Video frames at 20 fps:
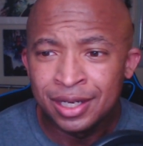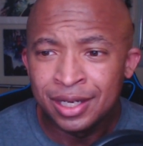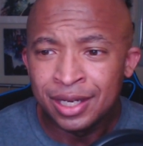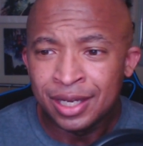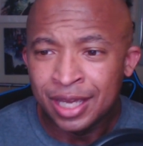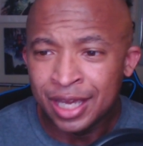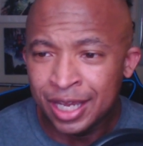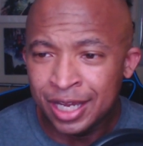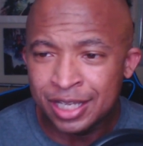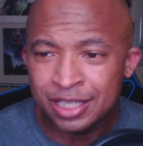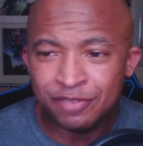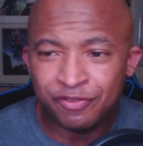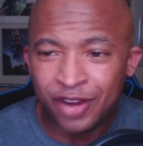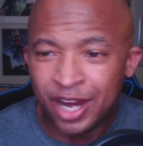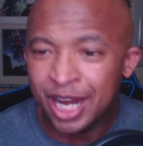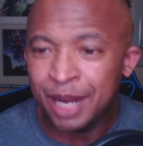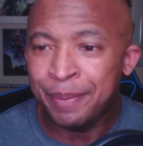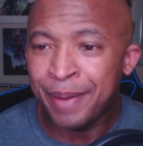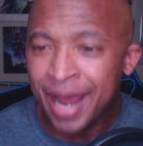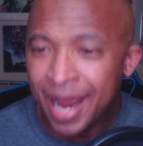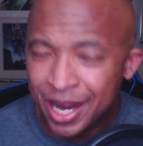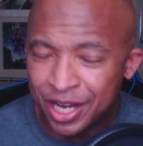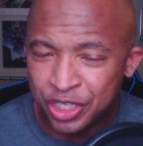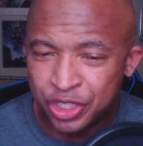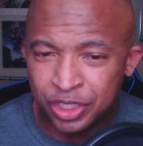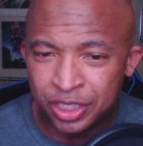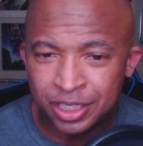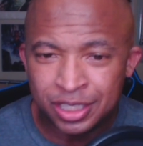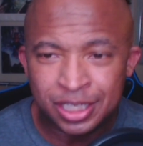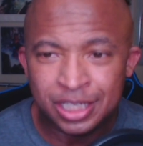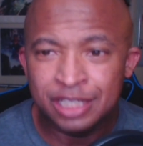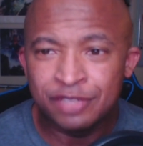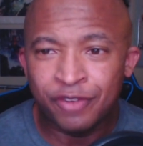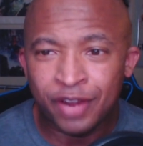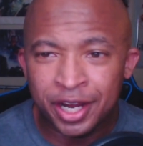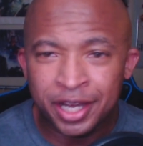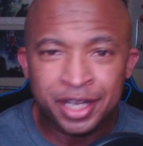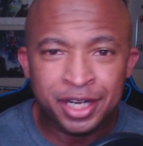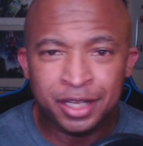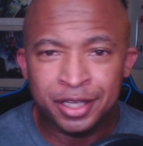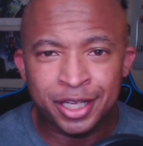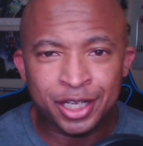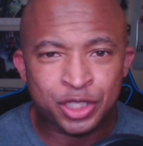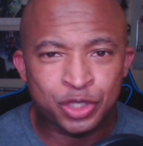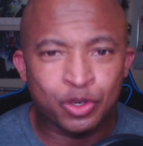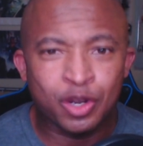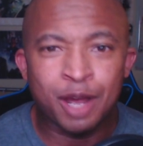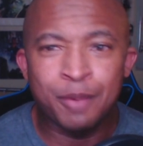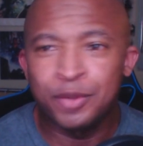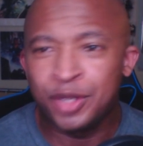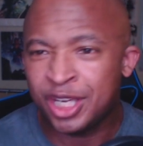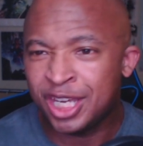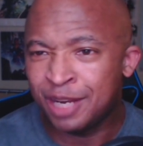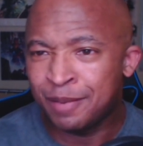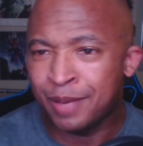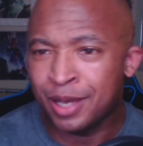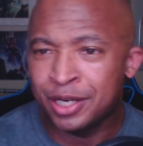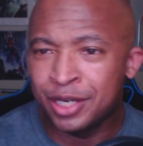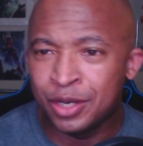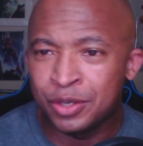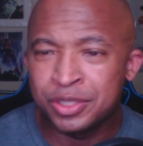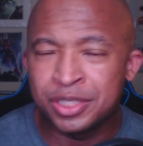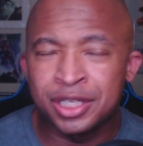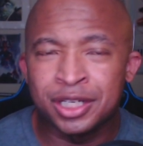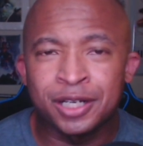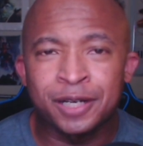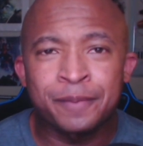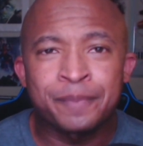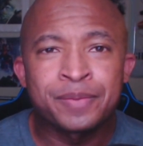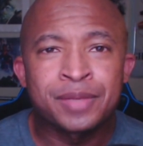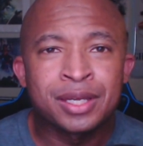He is very passionate. He's very intellectual. I'm looking at my notes here.